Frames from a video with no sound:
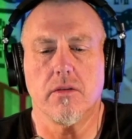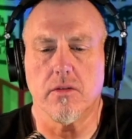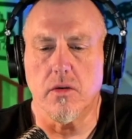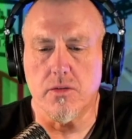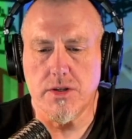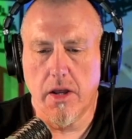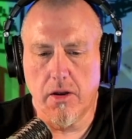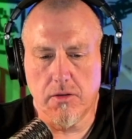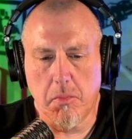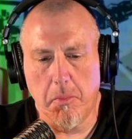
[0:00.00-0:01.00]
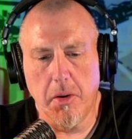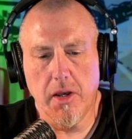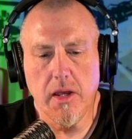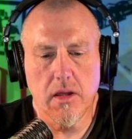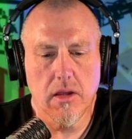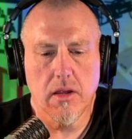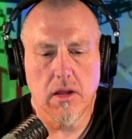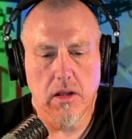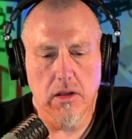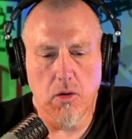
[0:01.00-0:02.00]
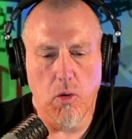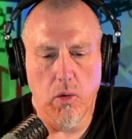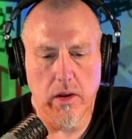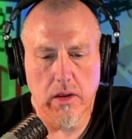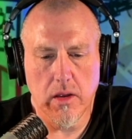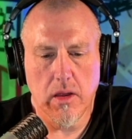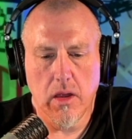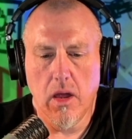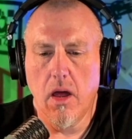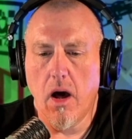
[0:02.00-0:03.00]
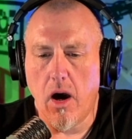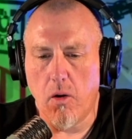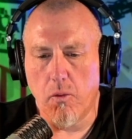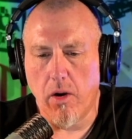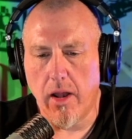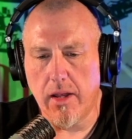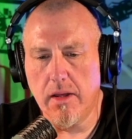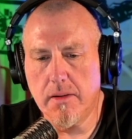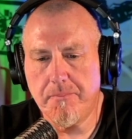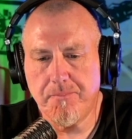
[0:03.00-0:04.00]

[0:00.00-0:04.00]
So shout out to my buddy, Lil Hoy. Alrighty.